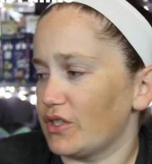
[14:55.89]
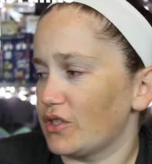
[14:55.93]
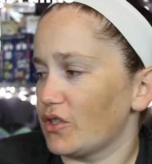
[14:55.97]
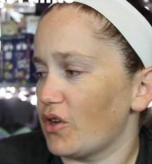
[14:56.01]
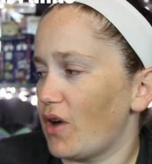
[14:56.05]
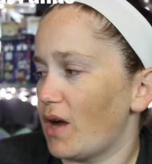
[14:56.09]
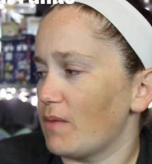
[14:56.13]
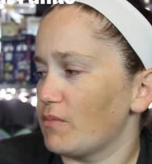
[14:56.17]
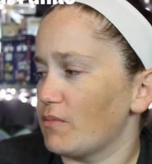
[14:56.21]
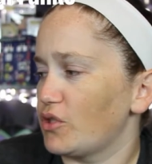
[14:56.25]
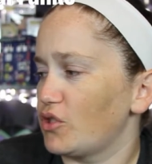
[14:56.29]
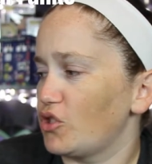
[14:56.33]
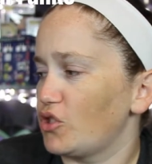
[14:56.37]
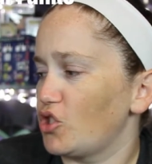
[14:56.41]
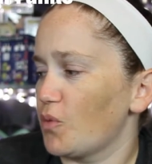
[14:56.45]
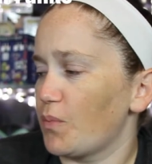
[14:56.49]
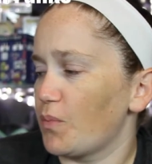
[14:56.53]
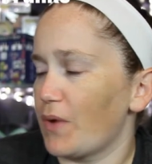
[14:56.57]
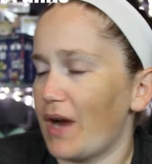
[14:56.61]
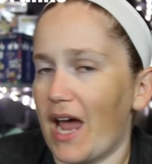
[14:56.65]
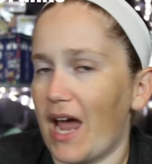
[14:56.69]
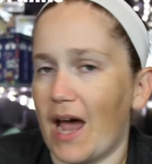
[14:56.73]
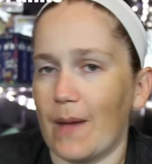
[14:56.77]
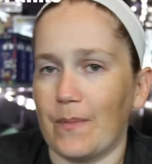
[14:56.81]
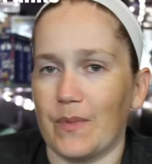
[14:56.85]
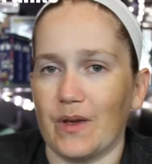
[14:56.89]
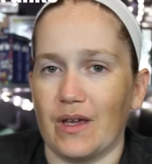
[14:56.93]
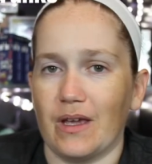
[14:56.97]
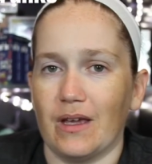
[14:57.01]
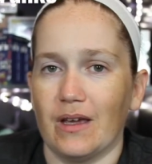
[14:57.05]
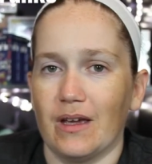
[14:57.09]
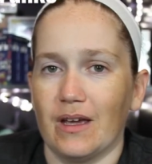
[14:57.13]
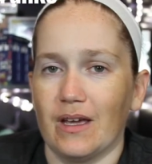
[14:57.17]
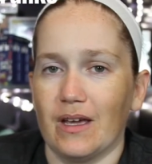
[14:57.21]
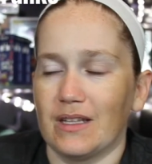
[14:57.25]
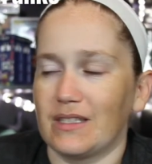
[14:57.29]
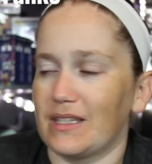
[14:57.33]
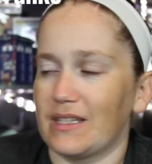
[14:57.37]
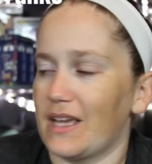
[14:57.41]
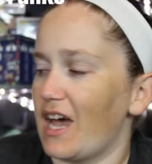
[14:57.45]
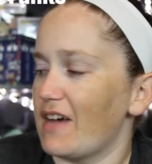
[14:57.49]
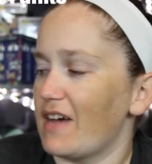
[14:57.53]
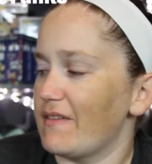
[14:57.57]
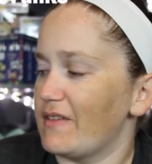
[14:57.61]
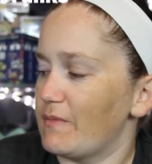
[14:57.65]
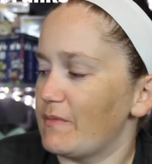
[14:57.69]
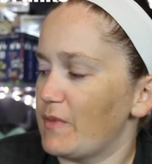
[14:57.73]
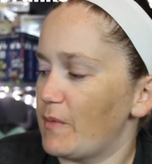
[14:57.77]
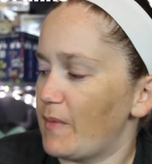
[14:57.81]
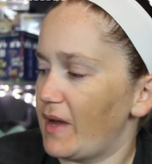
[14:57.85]
So I'm super happy to
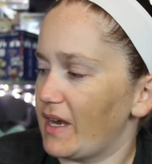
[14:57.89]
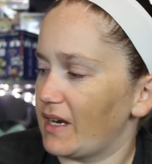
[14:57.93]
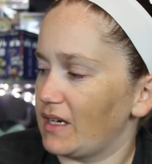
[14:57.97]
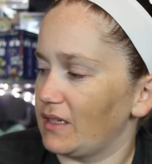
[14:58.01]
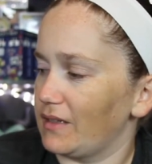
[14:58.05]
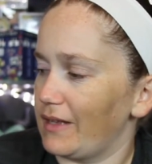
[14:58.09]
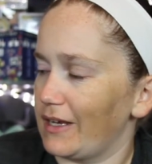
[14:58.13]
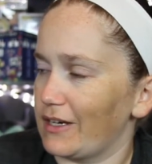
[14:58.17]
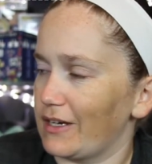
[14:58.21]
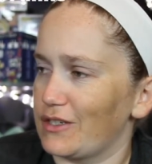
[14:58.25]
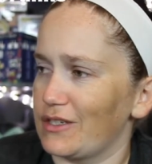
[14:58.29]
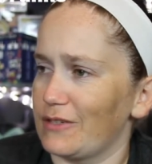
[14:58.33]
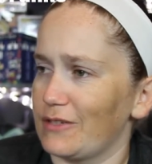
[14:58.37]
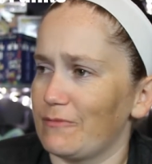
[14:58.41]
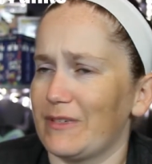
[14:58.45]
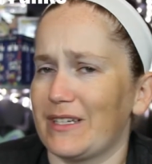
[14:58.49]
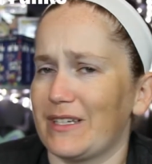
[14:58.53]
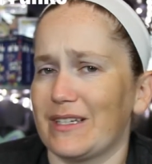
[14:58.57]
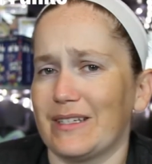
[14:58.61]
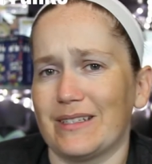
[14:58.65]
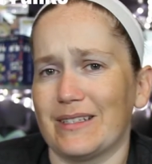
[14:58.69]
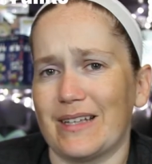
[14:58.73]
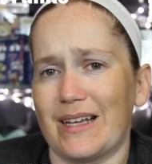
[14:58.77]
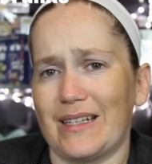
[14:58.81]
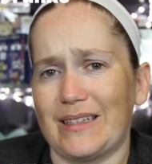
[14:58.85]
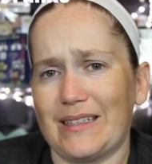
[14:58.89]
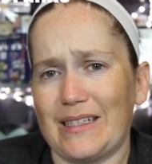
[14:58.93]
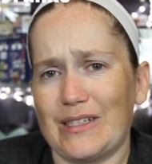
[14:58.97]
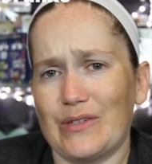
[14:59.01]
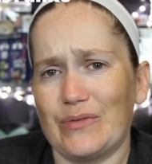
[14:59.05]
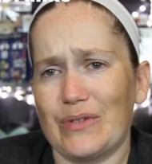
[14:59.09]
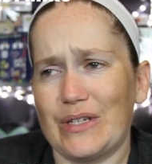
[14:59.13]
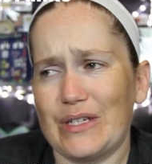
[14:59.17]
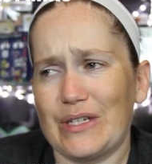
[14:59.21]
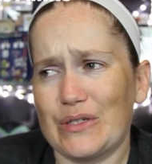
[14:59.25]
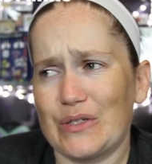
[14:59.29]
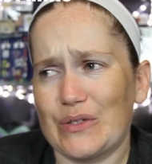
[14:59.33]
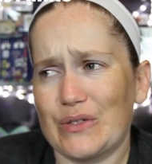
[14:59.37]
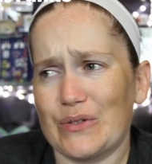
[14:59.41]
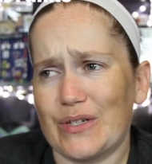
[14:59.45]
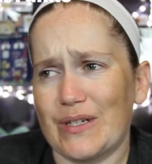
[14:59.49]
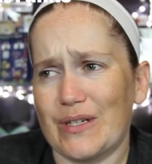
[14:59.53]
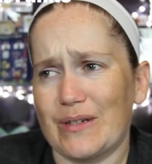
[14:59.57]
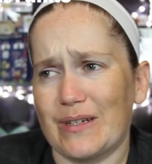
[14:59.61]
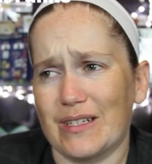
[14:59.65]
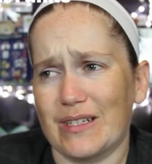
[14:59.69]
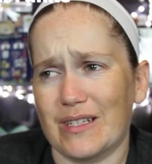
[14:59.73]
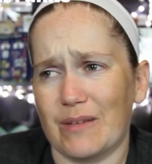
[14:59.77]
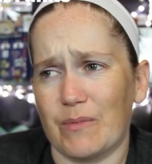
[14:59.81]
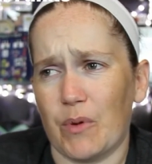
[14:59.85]
have him in my collection because I love
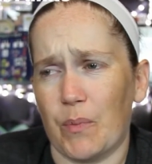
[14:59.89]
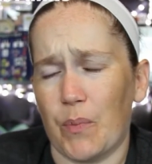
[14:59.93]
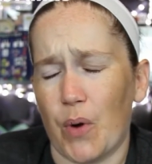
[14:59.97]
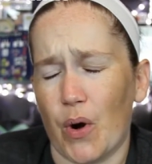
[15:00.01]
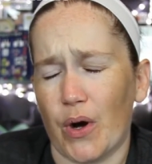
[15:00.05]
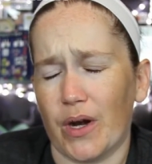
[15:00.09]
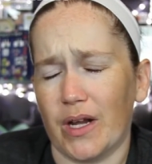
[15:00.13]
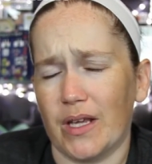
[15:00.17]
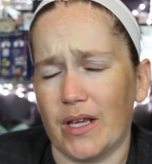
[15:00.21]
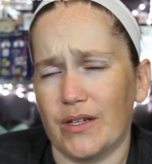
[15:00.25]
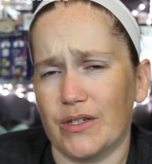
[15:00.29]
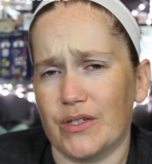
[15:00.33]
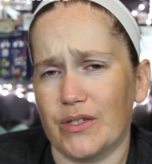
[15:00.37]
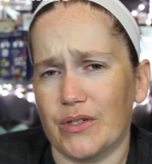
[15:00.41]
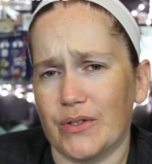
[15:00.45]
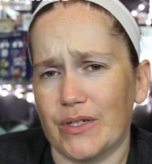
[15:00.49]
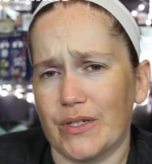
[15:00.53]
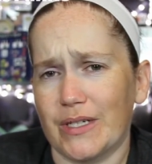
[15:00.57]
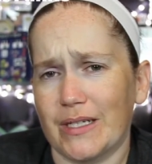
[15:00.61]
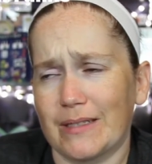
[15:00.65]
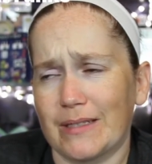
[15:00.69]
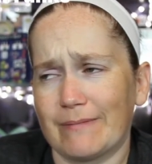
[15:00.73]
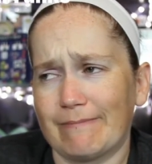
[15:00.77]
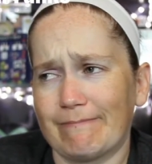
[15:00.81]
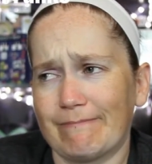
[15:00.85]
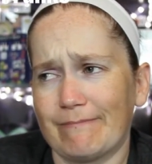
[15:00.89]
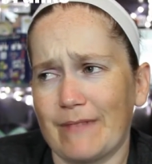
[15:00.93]
history, because I'm a part of history.